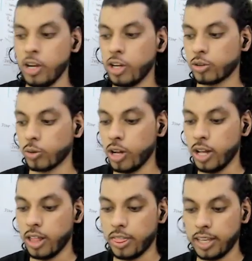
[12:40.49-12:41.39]
So
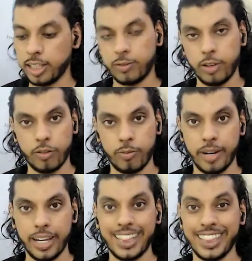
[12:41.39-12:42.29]
this, when you
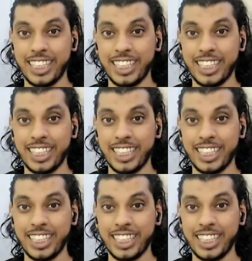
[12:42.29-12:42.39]
bring in